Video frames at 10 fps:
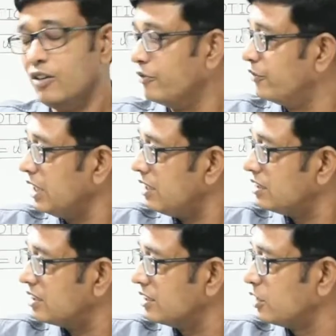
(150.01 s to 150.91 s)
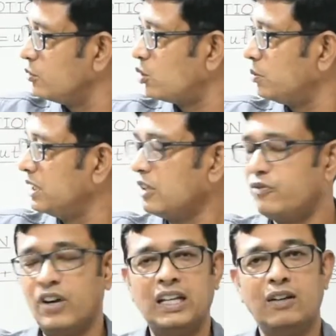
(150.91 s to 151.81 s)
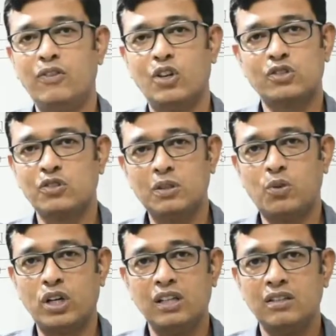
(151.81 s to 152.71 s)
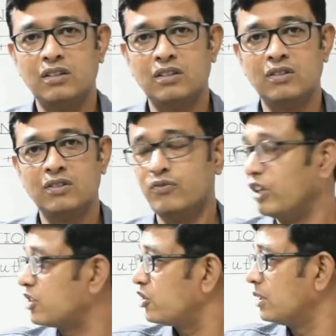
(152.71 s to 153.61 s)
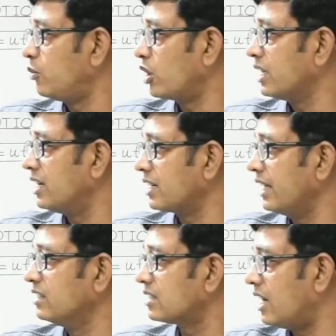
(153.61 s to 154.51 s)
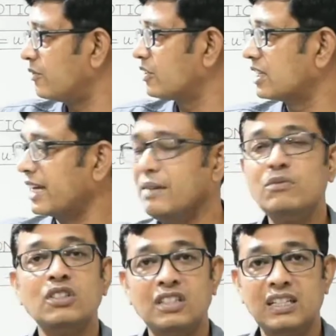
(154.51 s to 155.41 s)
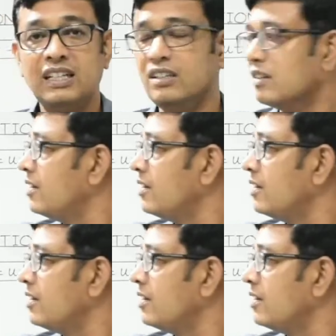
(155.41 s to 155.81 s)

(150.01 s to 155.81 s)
V is assumed to be the final velocity of the body, which the body attains after time t.